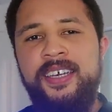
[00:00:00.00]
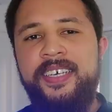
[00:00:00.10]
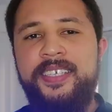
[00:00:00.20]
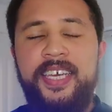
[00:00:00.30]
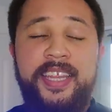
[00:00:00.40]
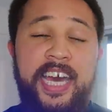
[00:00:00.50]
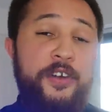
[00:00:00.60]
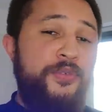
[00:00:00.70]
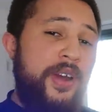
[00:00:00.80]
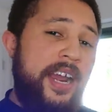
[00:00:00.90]
He said
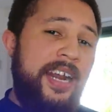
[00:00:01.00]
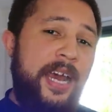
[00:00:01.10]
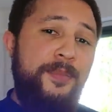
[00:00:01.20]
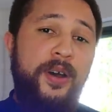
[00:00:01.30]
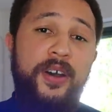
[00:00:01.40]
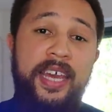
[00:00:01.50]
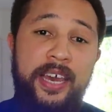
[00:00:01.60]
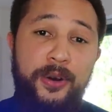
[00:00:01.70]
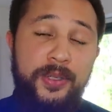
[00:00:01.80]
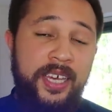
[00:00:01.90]
that Frank Lampard
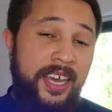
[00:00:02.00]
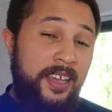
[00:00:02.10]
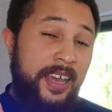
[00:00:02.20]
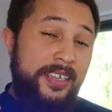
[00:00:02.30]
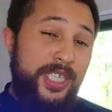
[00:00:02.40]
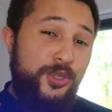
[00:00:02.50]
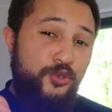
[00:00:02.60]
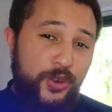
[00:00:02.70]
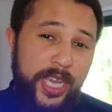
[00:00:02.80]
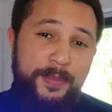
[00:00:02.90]
held
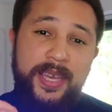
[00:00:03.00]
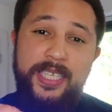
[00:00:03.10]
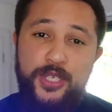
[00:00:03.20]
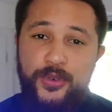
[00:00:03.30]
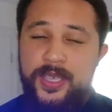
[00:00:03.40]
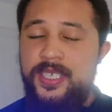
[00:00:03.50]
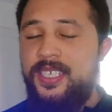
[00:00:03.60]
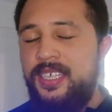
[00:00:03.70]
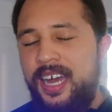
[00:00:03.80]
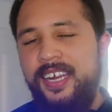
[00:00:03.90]
extreme interest in
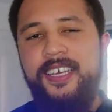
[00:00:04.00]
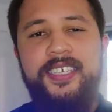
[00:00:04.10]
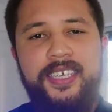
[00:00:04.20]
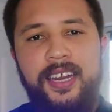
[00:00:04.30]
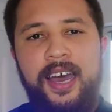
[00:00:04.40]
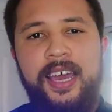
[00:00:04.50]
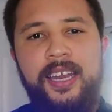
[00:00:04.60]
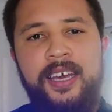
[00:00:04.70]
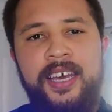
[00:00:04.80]
signing his client,